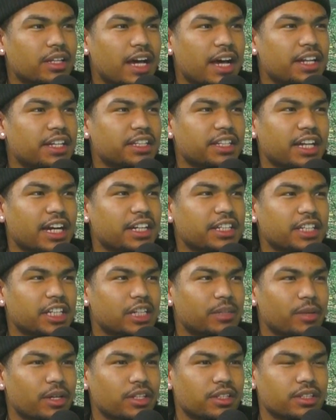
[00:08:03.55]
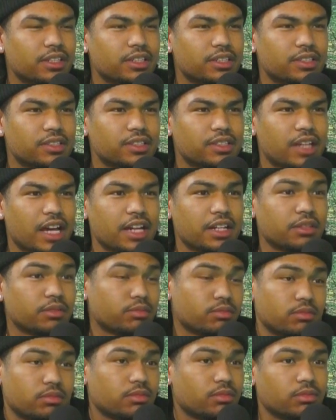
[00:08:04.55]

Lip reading: Like, I didn't care about the diss. I didn't.